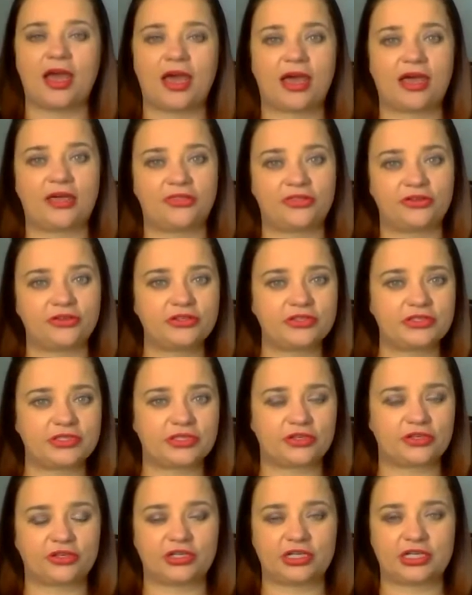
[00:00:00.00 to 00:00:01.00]
Others,
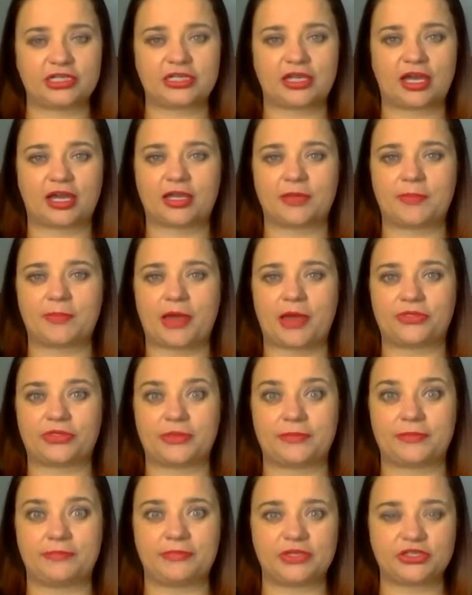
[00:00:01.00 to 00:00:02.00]
they're going to talk about
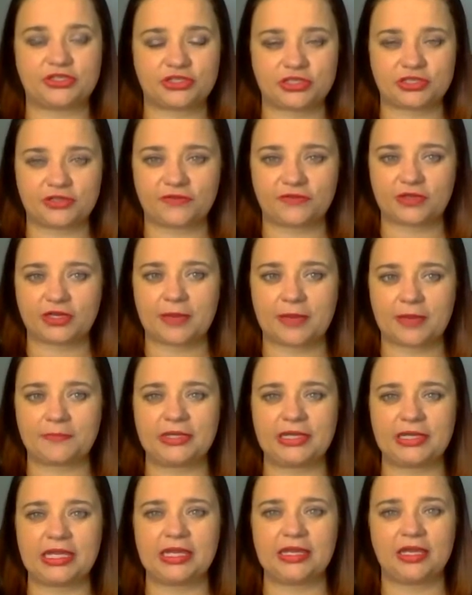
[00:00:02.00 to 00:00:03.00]
the mission of the
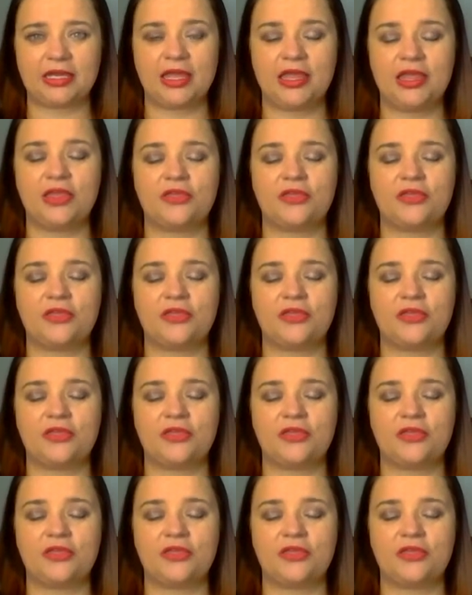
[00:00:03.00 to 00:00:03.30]
company.